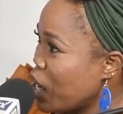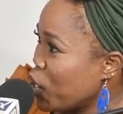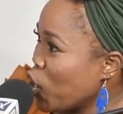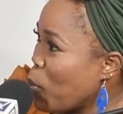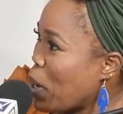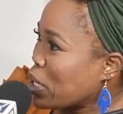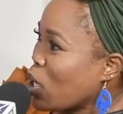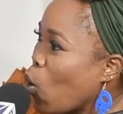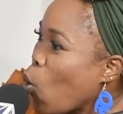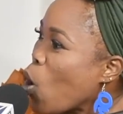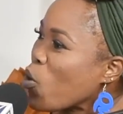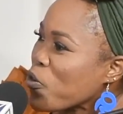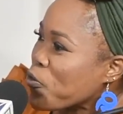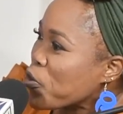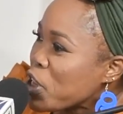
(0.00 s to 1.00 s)
No matter where
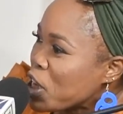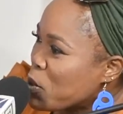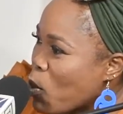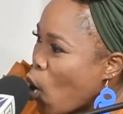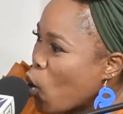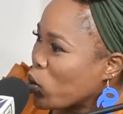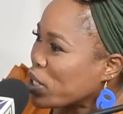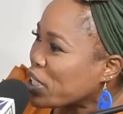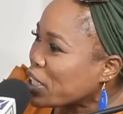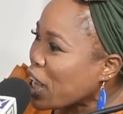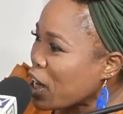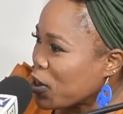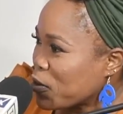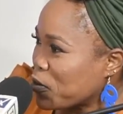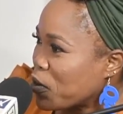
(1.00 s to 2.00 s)
we feel about
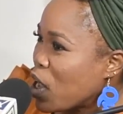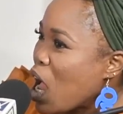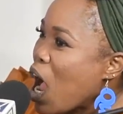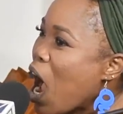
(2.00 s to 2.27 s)
ourselves,